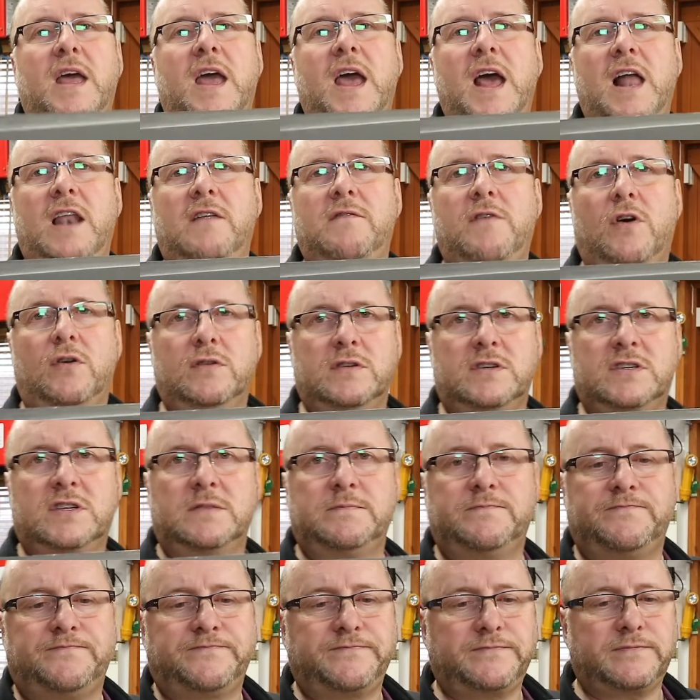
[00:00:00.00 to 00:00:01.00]
elevons,
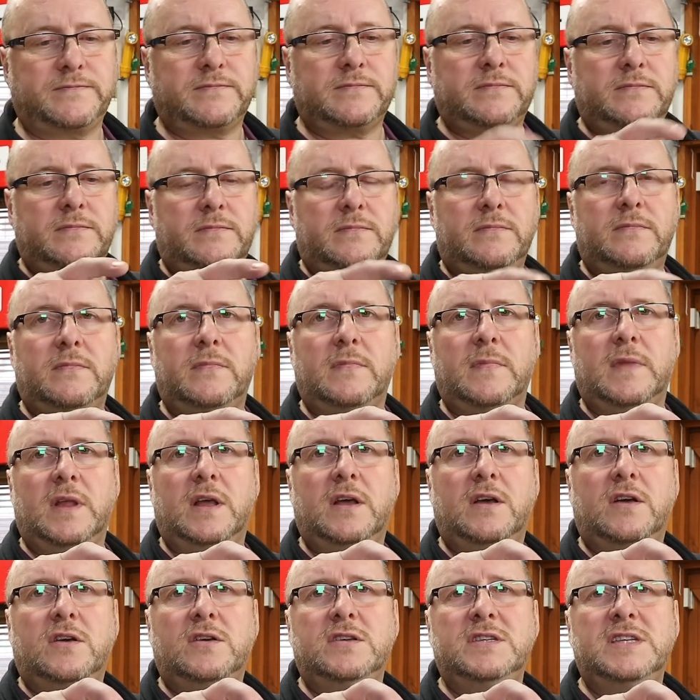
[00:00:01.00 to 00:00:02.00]

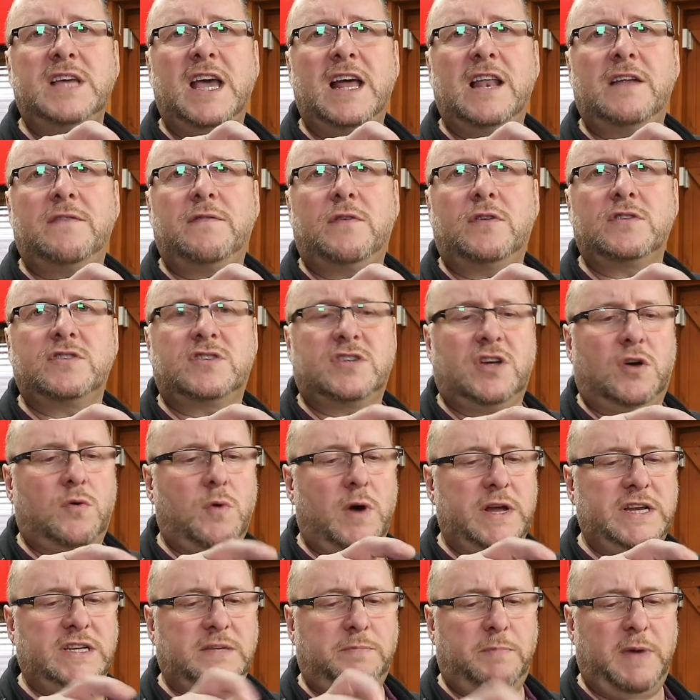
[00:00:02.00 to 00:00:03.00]
because the elevons are
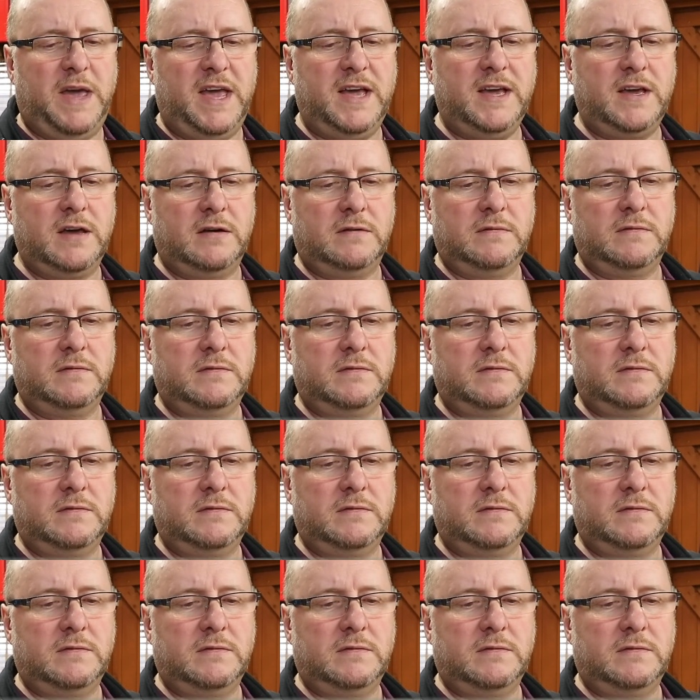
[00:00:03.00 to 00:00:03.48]
quite big,